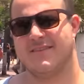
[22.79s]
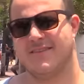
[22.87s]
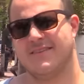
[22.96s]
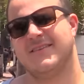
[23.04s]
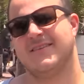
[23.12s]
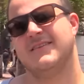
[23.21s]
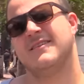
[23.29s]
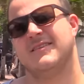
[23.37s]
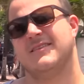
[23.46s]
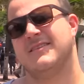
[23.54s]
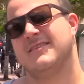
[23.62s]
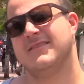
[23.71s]

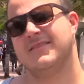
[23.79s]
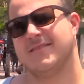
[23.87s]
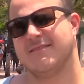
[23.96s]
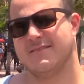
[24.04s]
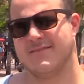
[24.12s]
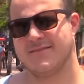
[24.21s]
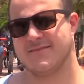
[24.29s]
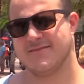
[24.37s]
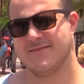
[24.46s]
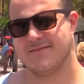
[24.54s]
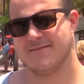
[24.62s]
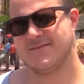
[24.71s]

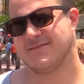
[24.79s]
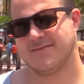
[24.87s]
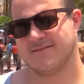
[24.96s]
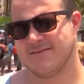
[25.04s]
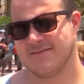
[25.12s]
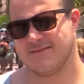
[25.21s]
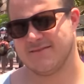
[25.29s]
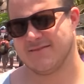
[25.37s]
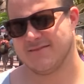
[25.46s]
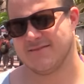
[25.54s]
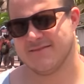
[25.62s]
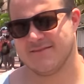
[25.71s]

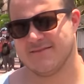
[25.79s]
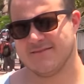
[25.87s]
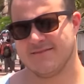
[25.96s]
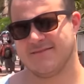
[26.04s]
[no speech]